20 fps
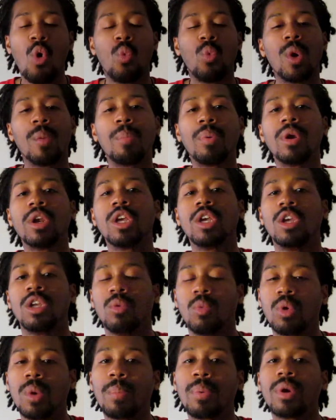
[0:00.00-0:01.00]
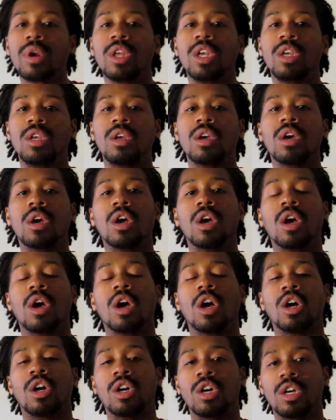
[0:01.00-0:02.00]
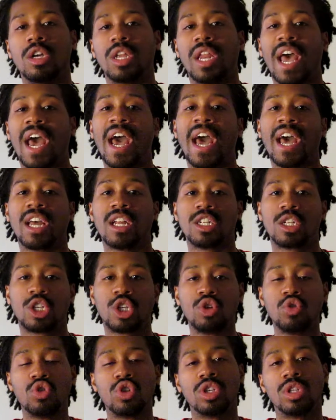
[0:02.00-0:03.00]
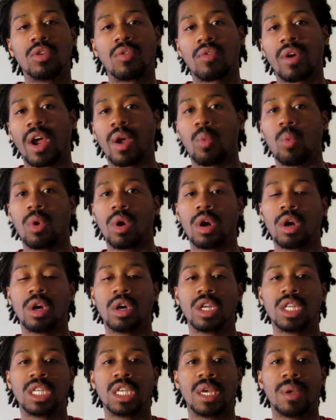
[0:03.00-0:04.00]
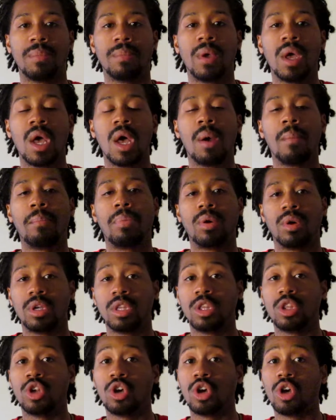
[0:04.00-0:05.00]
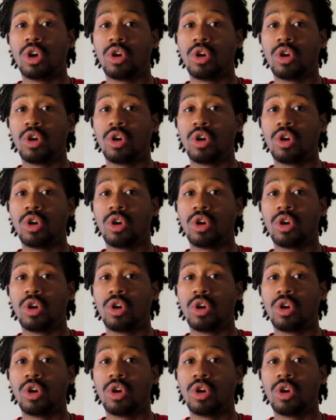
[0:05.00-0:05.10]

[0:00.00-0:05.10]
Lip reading: we're pretty good at choosing the right words and putting